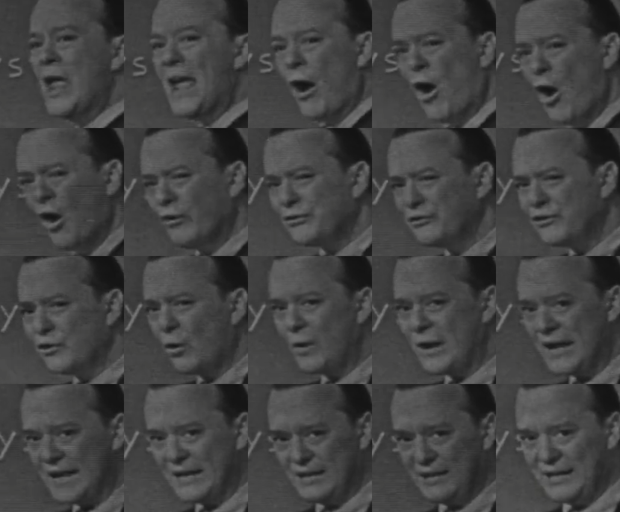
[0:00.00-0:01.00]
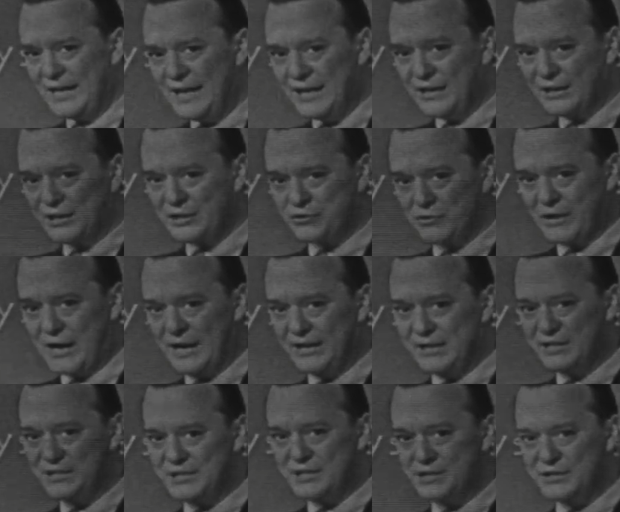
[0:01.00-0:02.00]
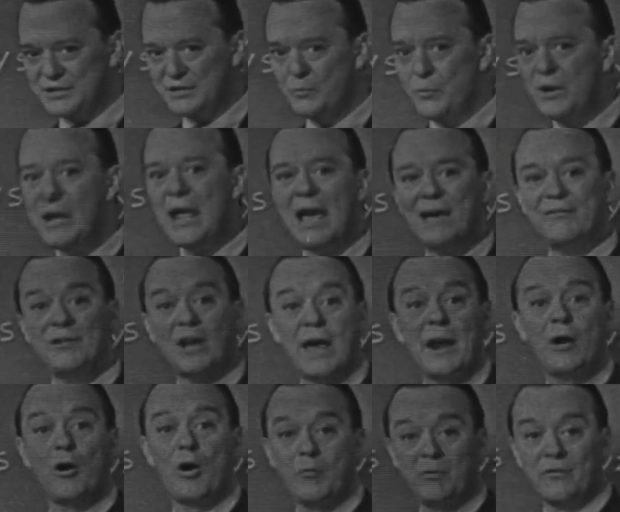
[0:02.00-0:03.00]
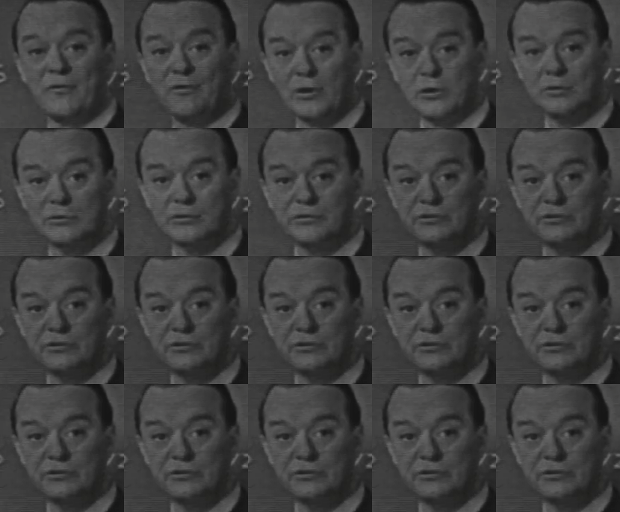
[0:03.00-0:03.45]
also in the English writing system, we have a lot of homophones.